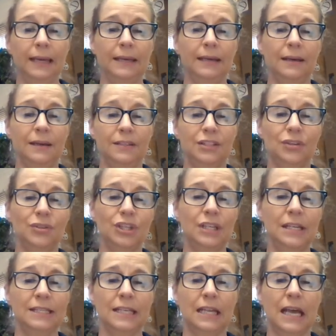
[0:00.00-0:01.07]
so she
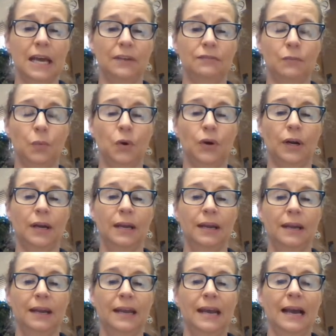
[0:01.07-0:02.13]
does a lot of work.
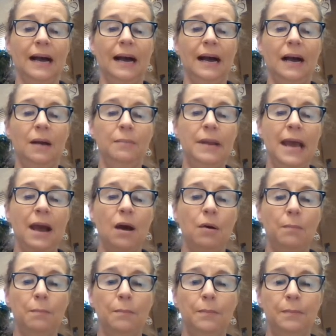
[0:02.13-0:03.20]

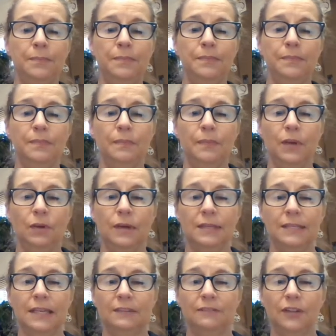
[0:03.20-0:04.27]
Now you can
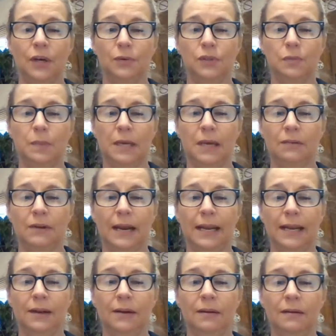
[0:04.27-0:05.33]
see Flo's beak right
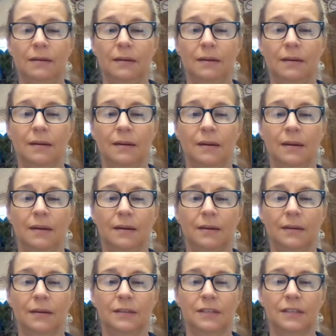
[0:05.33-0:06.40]
here.
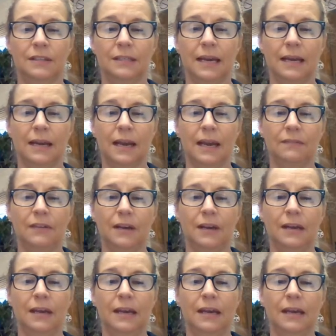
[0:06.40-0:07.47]
She's got kind
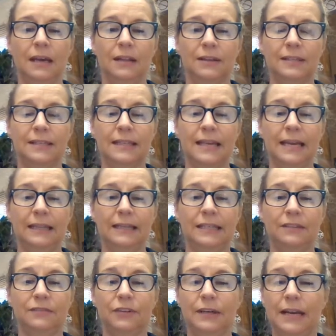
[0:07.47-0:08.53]
of looks slightly
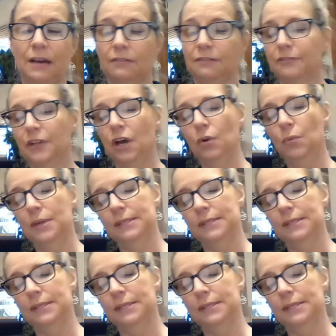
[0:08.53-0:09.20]
different. Now Flo was